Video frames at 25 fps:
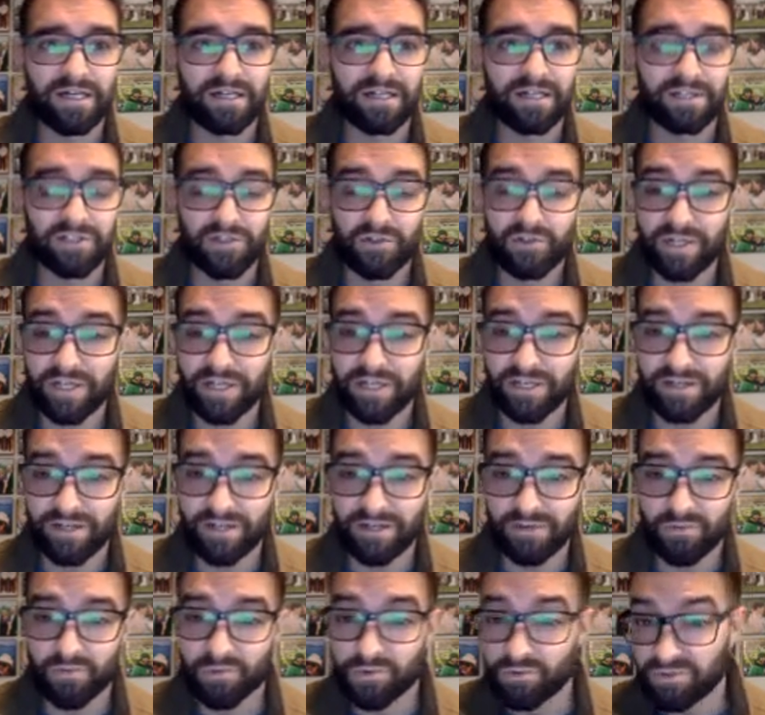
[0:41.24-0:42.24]
you get in
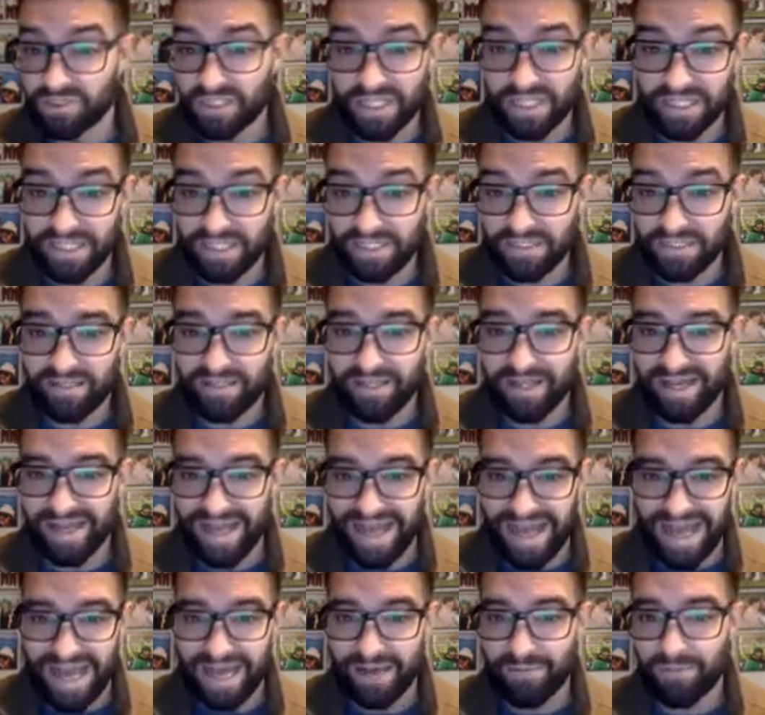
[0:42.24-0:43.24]
a routine and a
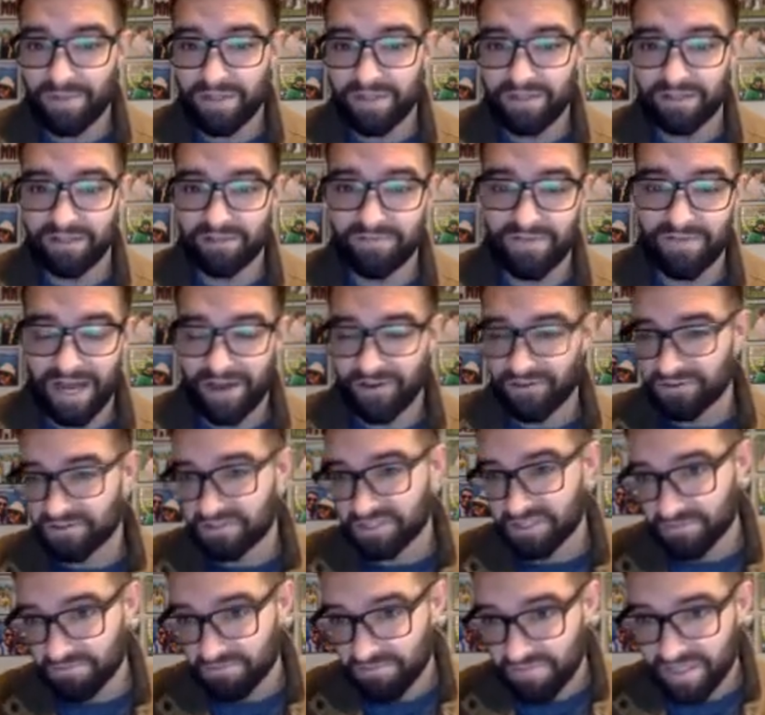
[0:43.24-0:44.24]
habit of how to
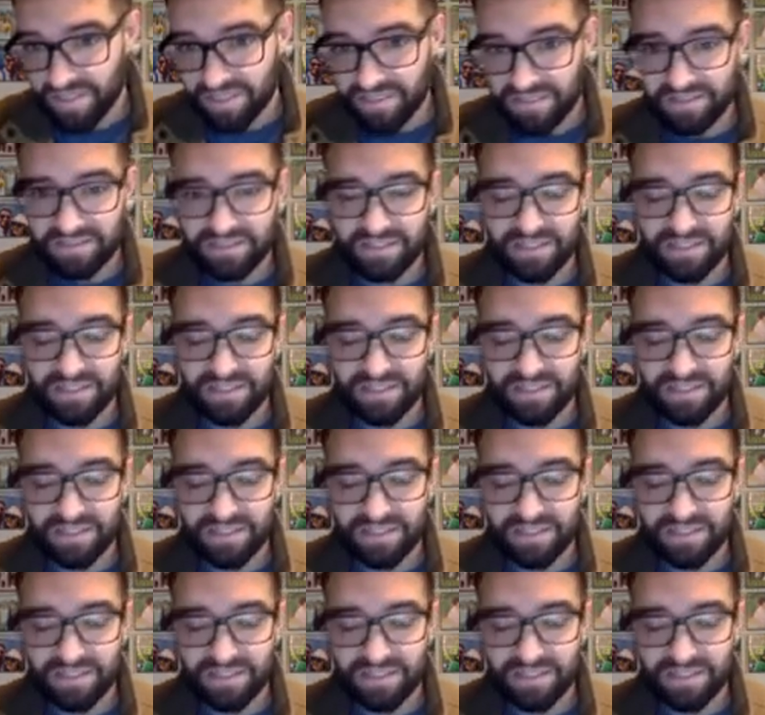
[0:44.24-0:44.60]
submit